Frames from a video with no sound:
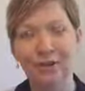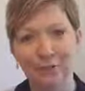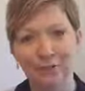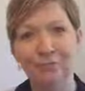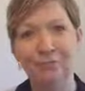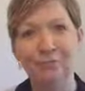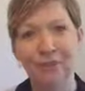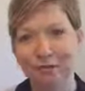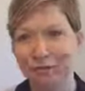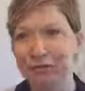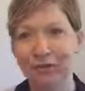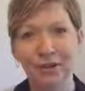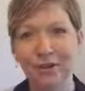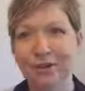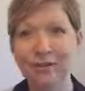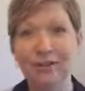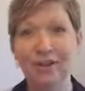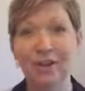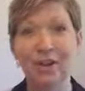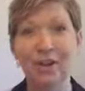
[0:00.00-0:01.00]
I'm
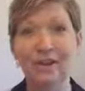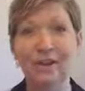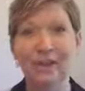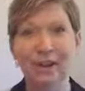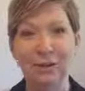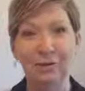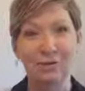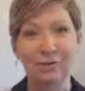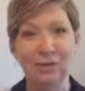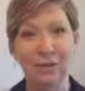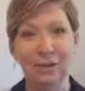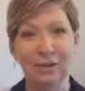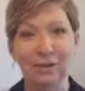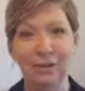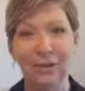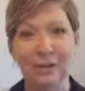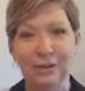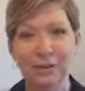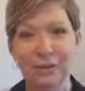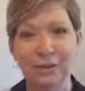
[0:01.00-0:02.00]
very sorry that I was
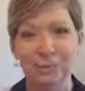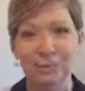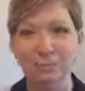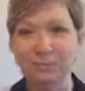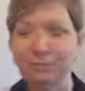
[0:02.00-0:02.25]
wiggling you.